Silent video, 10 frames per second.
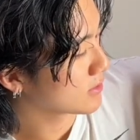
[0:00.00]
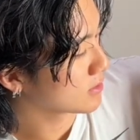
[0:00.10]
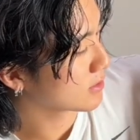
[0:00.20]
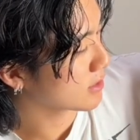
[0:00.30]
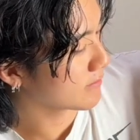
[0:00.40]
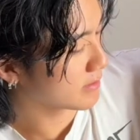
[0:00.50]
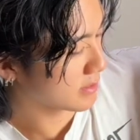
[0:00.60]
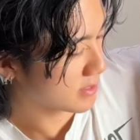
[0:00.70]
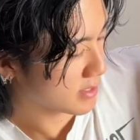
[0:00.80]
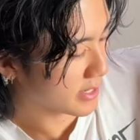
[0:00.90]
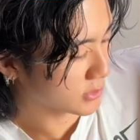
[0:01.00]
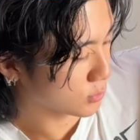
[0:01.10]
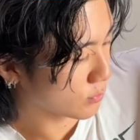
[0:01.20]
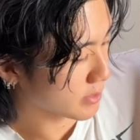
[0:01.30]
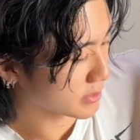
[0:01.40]
look of it. I do
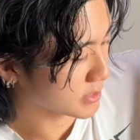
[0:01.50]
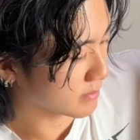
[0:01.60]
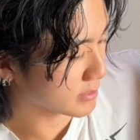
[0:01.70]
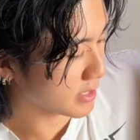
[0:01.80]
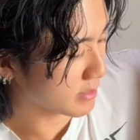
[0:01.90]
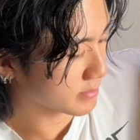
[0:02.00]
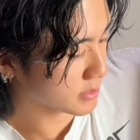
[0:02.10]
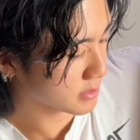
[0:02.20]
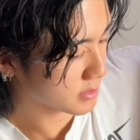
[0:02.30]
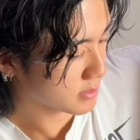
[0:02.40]
wear it sometimes.